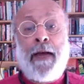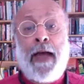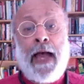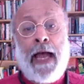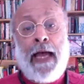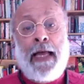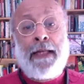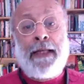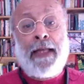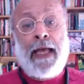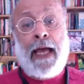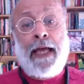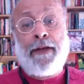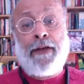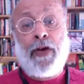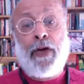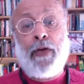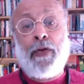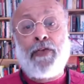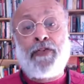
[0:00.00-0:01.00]
and
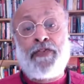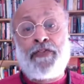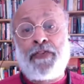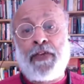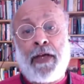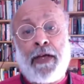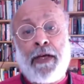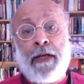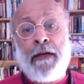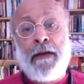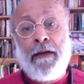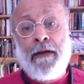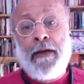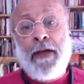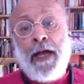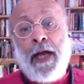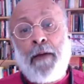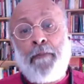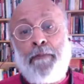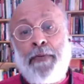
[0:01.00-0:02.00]
holds a
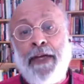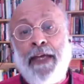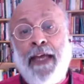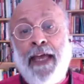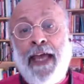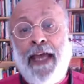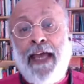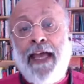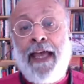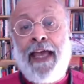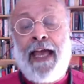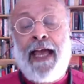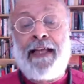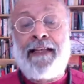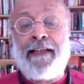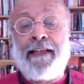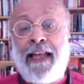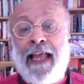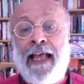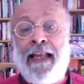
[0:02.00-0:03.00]
BA
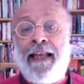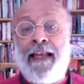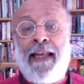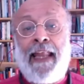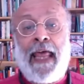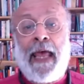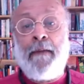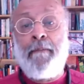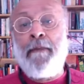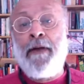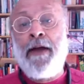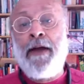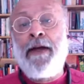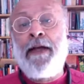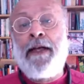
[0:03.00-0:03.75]
and an LLM